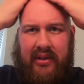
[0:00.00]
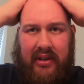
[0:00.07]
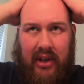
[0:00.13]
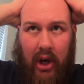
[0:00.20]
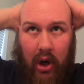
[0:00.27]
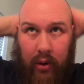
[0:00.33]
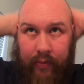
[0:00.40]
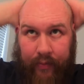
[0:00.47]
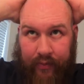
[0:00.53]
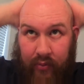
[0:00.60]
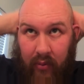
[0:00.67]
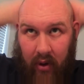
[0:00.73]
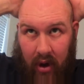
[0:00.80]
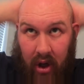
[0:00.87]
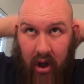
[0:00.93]
So
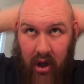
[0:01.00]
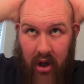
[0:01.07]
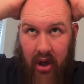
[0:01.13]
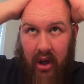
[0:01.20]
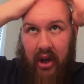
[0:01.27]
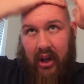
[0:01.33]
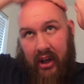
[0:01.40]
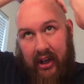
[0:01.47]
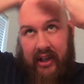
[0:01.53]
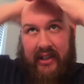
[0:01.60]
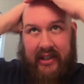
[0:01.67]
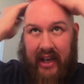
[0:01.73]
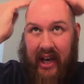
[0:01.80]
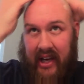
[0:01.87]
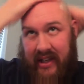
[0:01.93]
it's
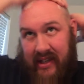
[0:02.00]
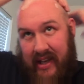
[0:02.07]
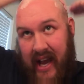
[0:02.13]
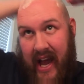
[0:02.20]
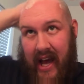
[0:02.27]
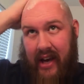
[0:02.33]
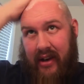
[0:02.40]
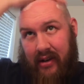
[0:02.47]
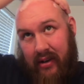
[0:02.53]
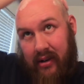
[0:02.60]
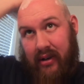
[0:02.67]
kind of sad.